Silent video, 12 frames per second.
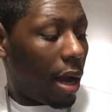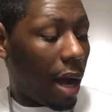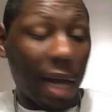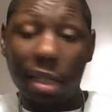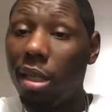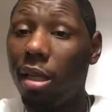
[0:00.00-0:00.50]

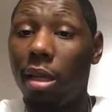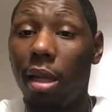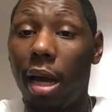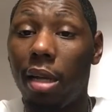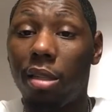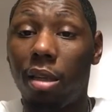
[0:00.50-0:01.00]
I've seen a
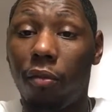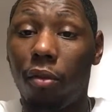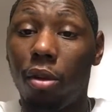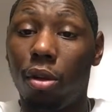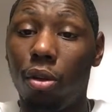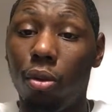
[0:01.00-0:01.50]
lot of stuff
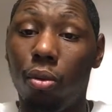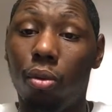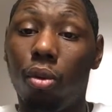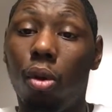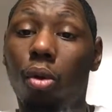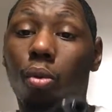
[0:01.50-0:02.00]
on the
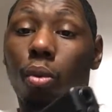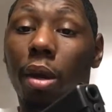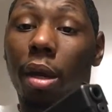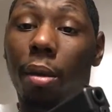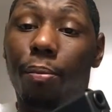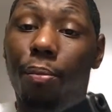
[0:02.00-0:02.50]
news
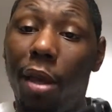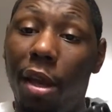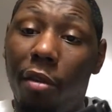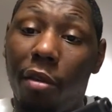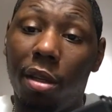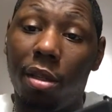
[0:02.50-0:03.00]
where
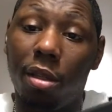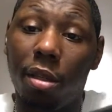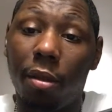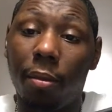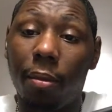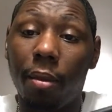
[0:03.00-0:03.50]
parents,
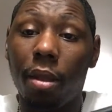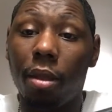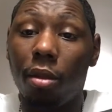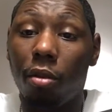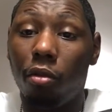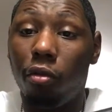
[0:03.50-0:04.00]

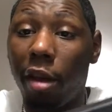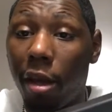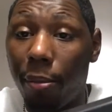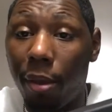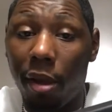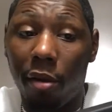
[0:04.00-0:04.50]

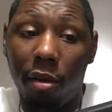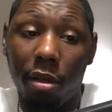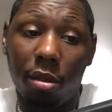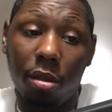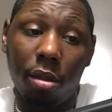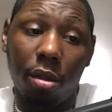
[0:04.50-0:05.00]

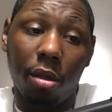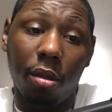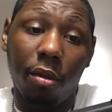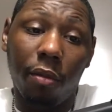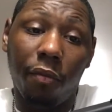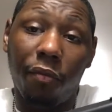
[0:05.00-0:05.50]
grandparents,
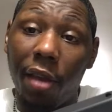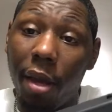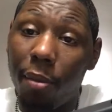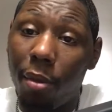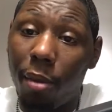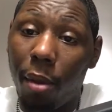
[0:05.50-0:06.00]

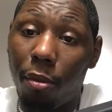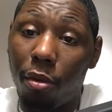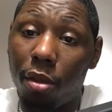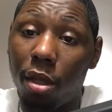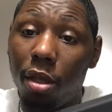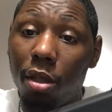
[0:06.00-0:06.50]
family
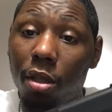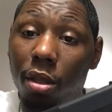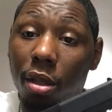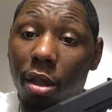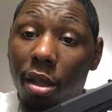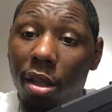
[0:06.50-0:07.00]
members
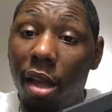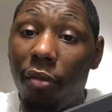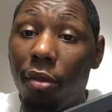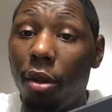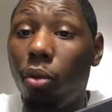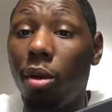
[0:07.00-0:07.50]
left
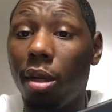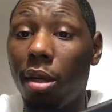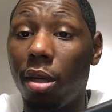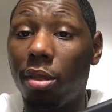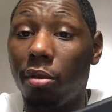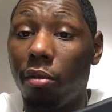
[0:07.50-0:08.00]
loaded
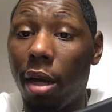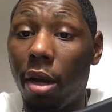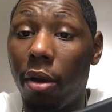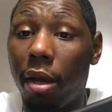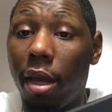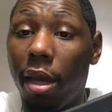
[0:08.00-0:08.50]
guns
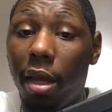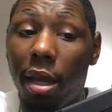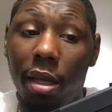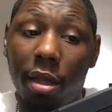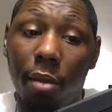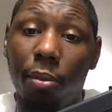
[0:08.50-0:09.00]
around
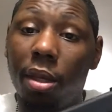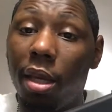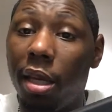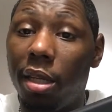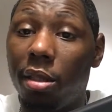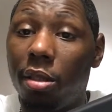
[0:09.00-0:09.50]
and them
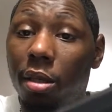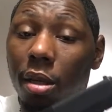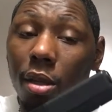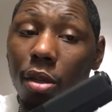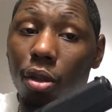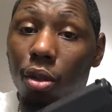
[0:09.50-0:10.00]
kids
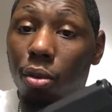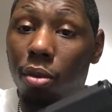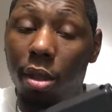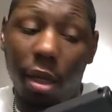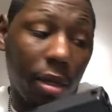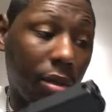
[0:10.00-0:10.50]

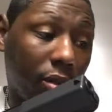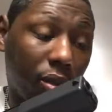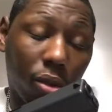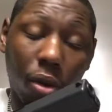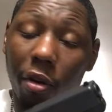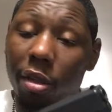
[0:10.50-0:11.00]
used it.
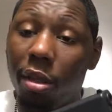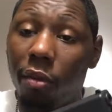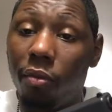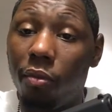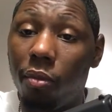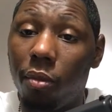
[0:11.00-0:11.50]
Stories of
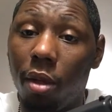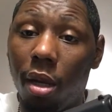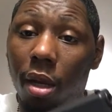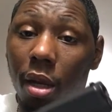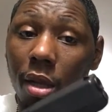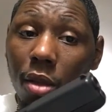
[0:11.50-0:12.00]

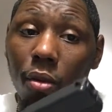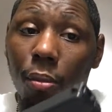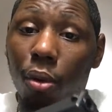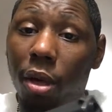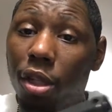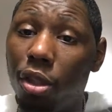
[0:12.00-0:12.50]
little
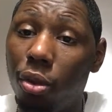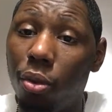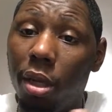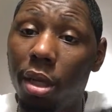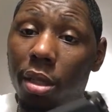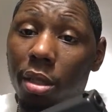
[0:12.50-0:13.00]
boys
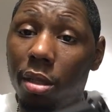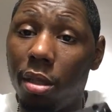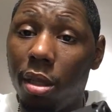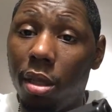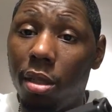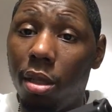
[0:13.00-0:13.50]
shooting his
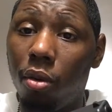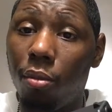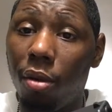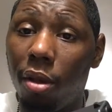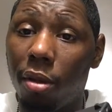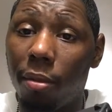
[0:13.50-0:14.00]
little
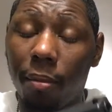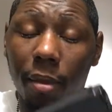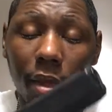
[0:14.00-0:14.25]
brother.